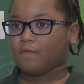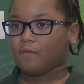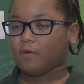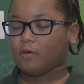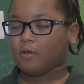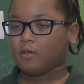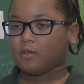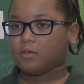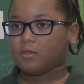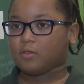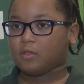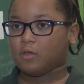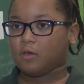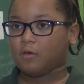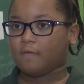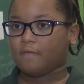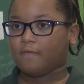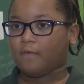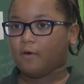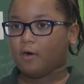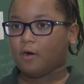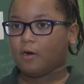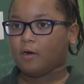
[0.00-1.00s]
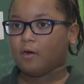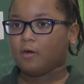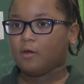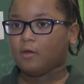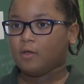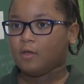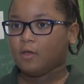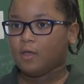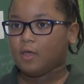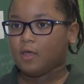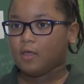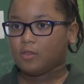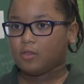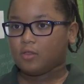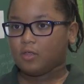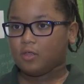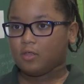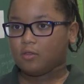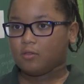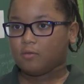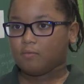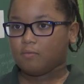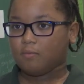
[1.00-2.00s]
for us so far, and
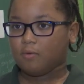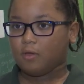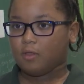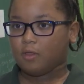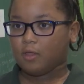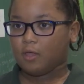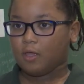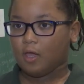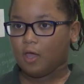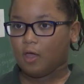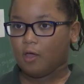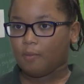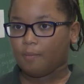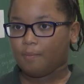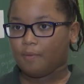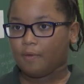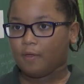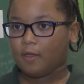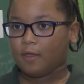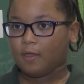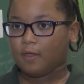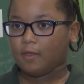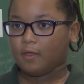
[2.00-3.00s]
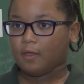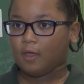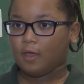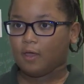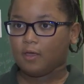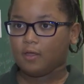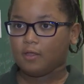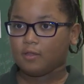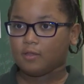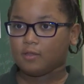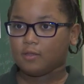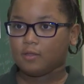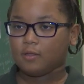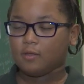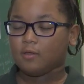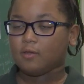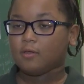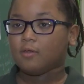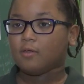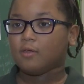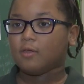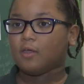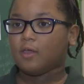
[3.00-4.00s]
she's really helping and nice.
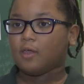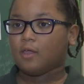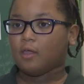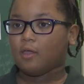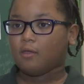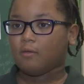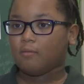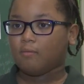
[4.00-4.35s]
And I